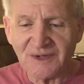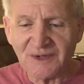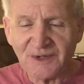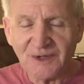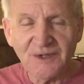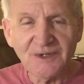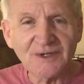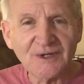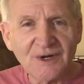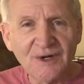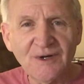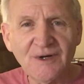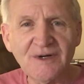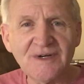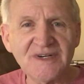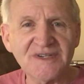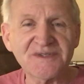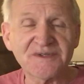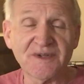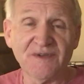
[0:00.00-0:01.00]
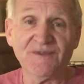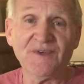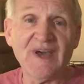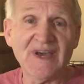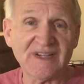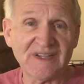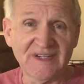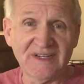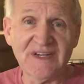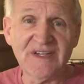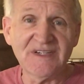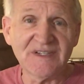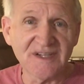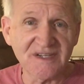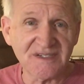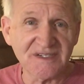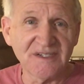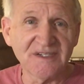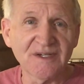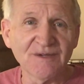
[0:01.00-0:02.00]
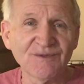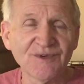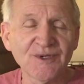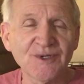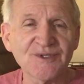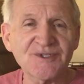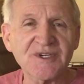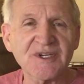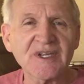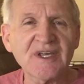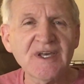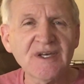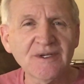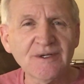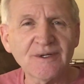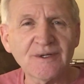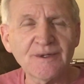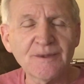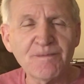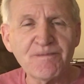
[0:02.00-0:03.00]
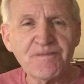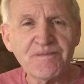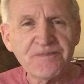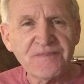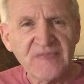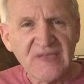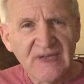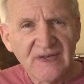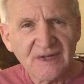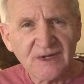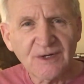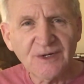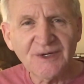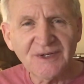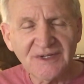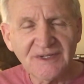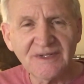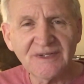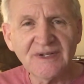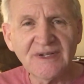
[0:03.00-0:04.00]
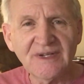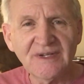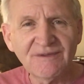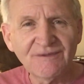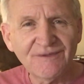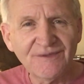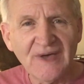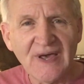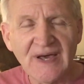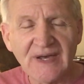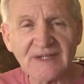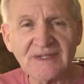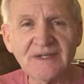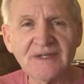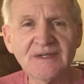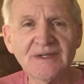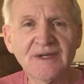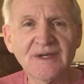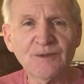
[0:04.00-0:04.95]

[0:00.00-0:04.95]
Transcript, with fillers: could cause the fact that he doesn't divulge a killer it could, in fact,